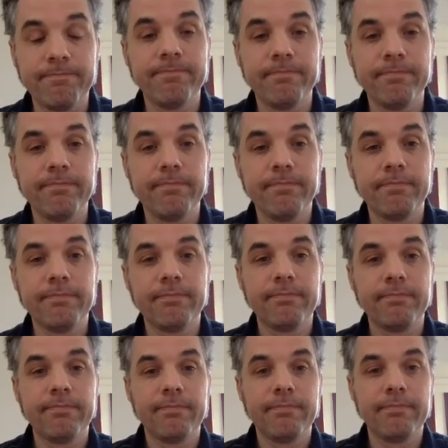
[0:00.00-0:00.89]

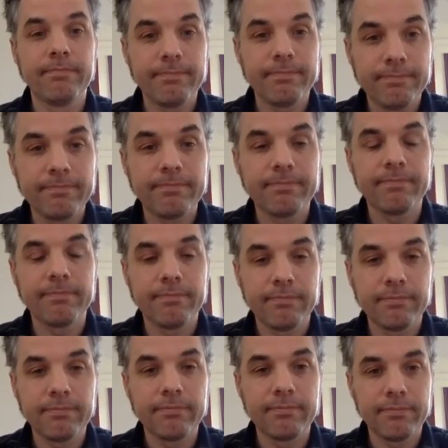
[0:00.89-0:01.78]

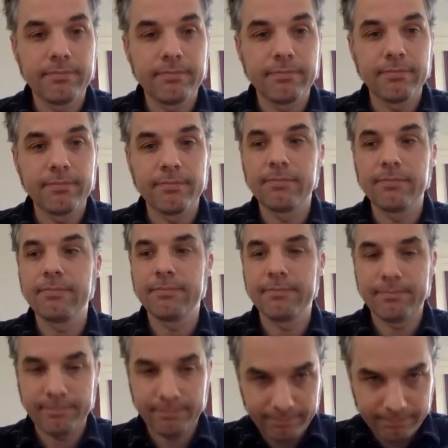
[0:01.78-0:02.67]

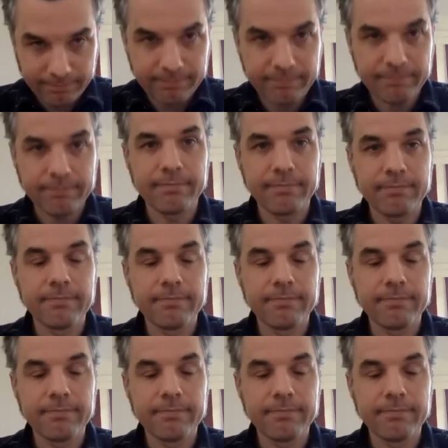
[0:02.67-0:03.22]
[no speech]